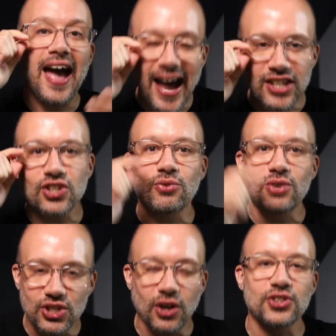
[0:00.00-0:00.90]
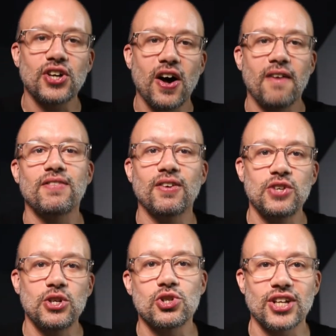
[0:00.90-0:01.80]
as a result of the
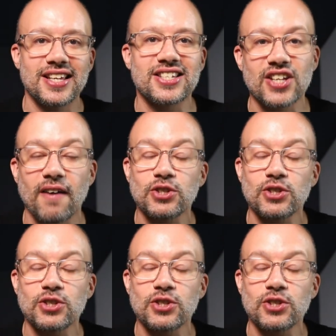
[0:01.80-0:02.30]
fusion itself.